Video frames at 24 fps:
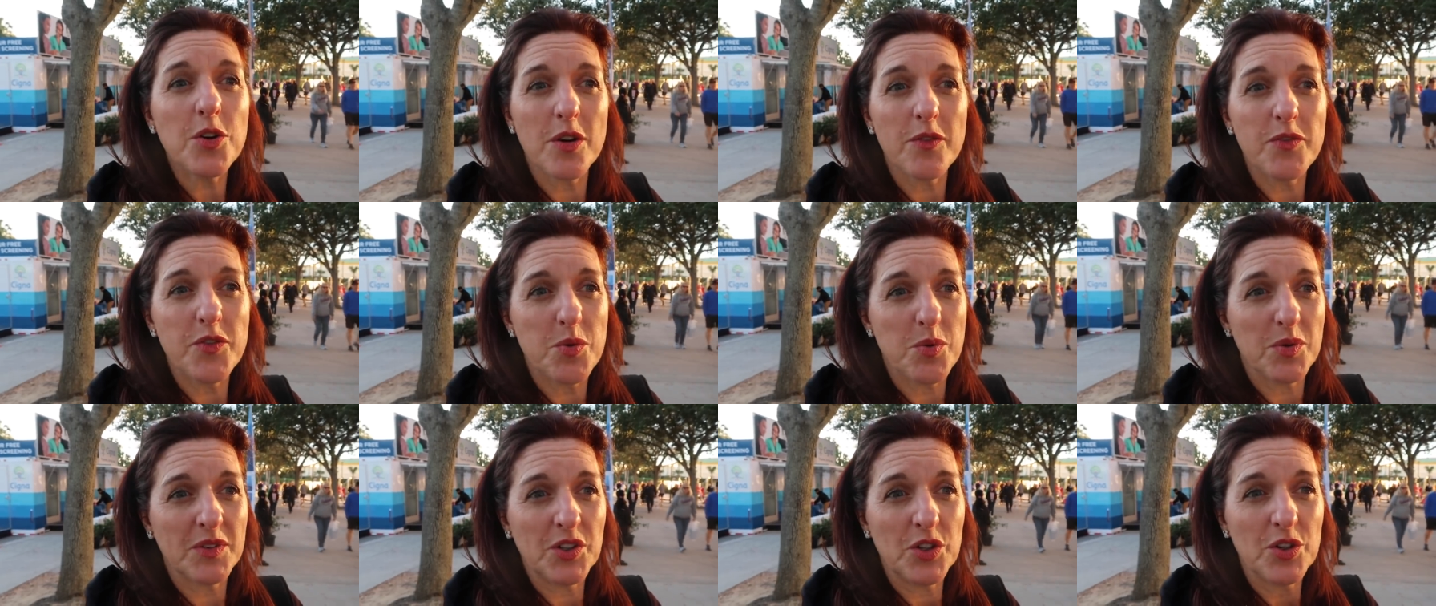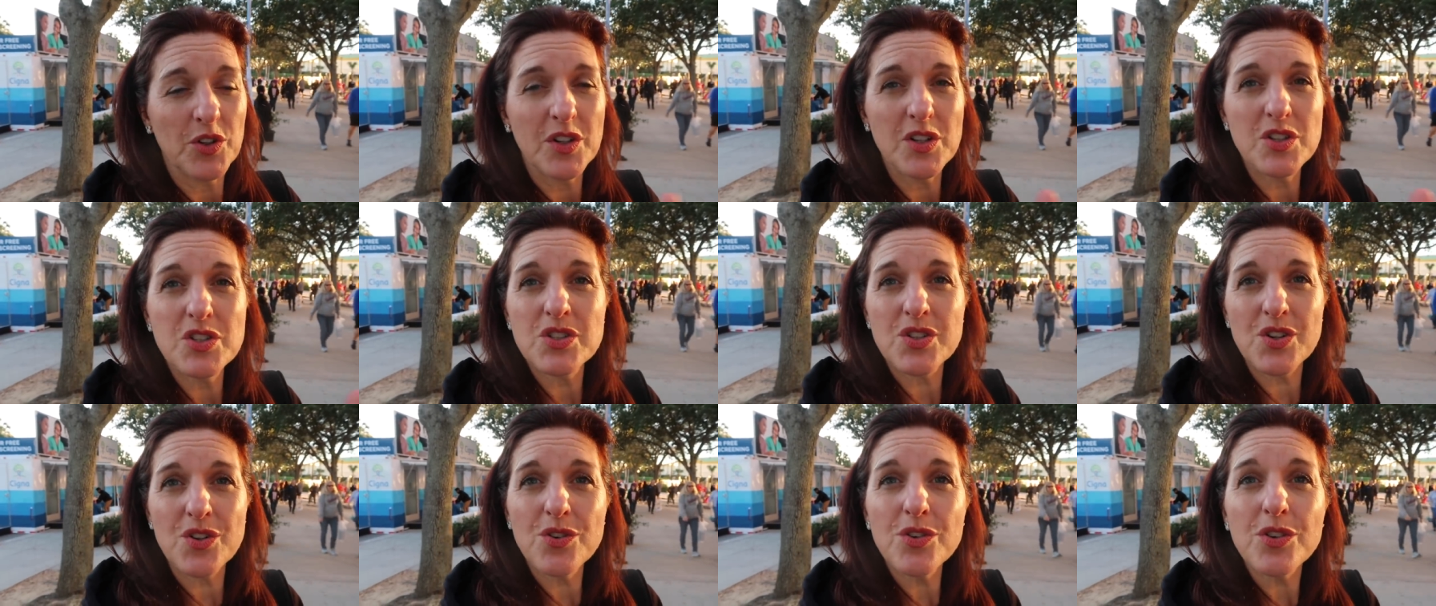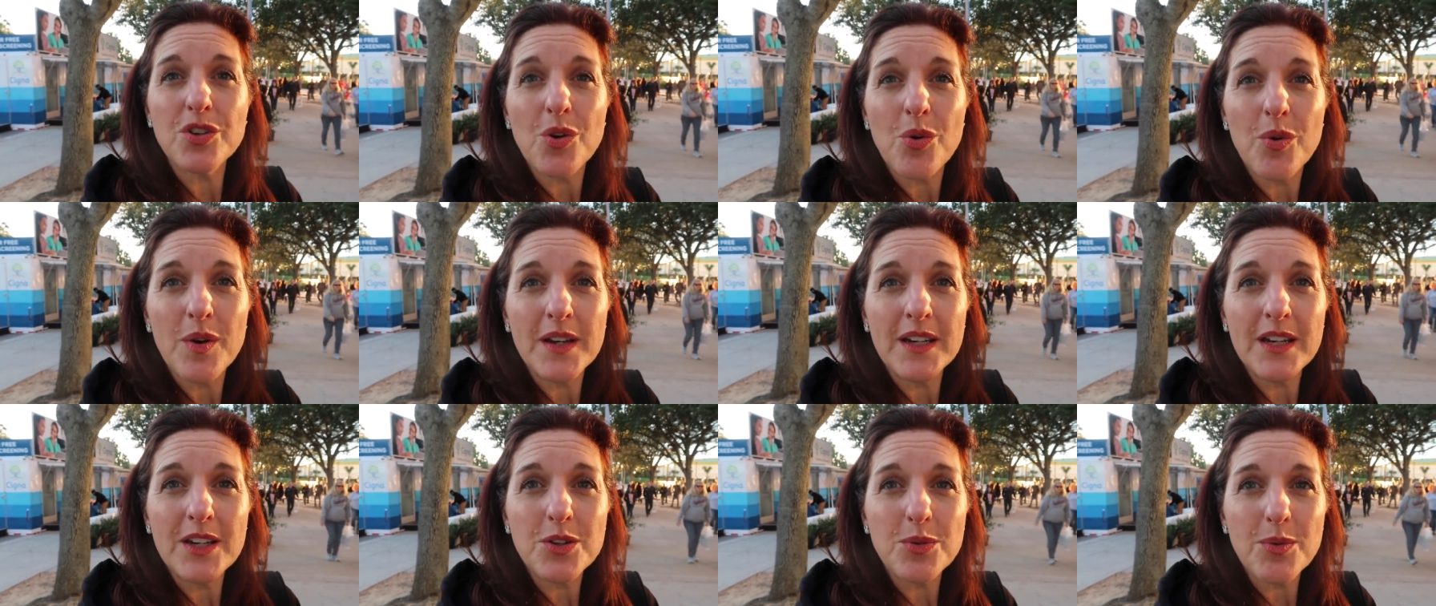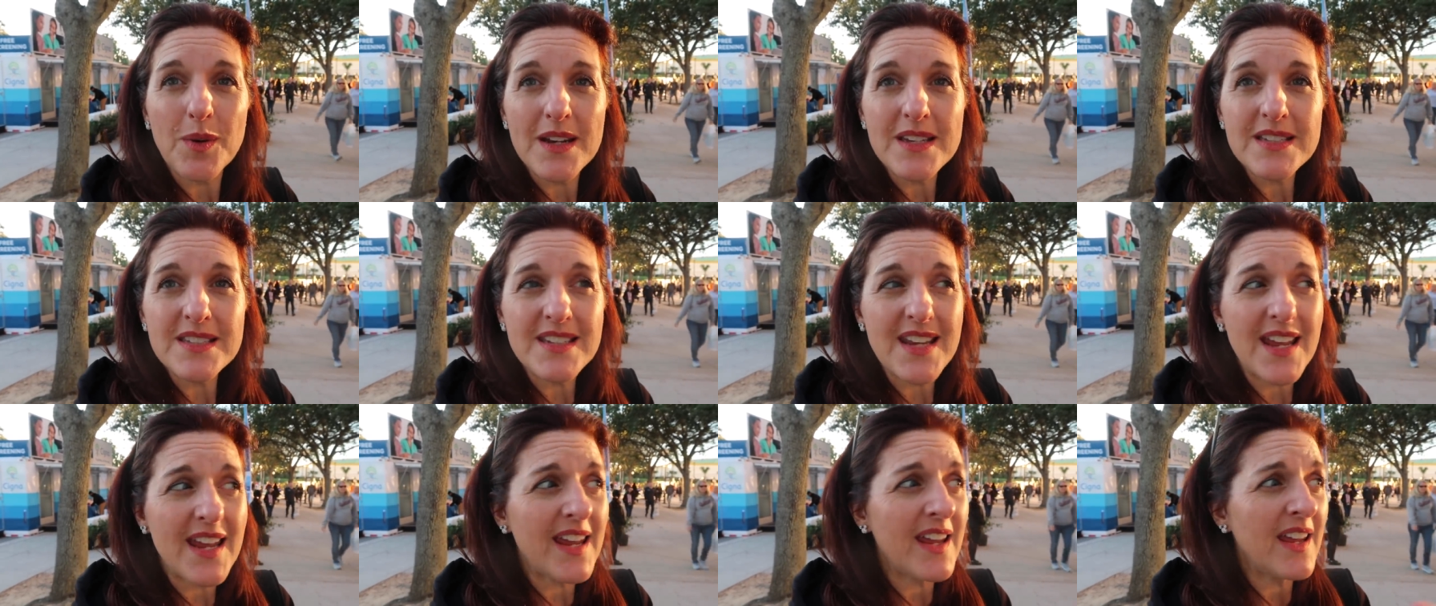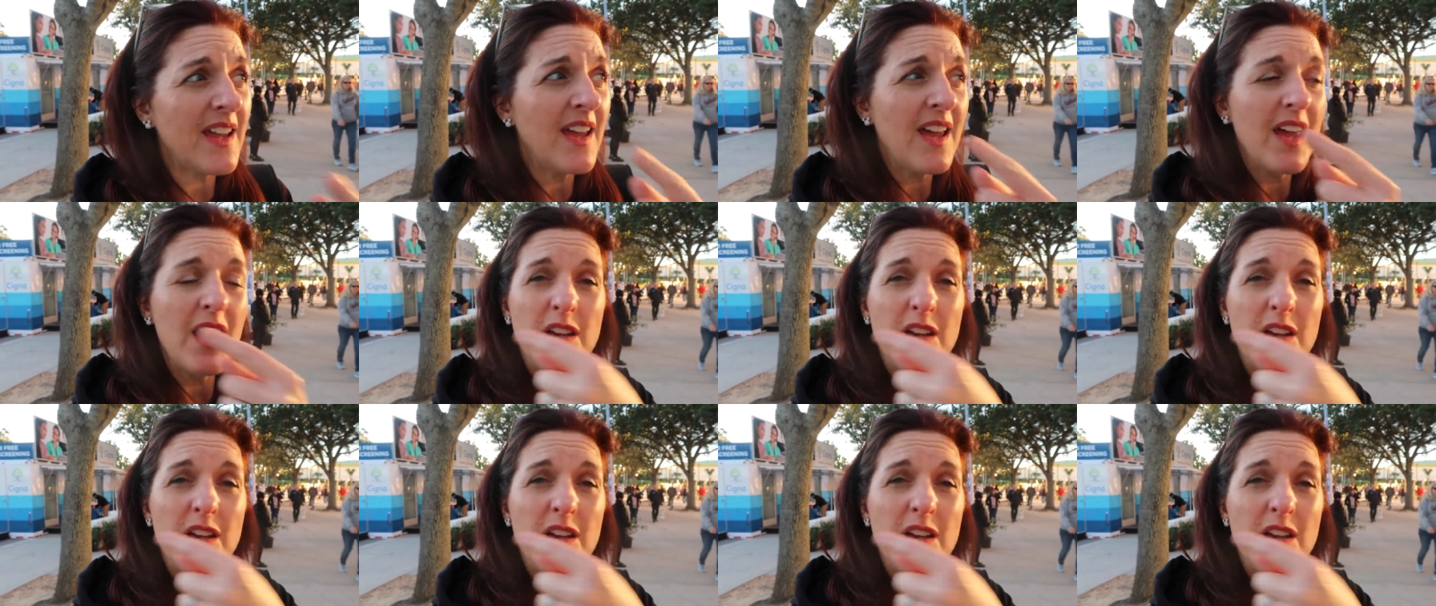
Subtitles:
or if you were a little concerned going into race day,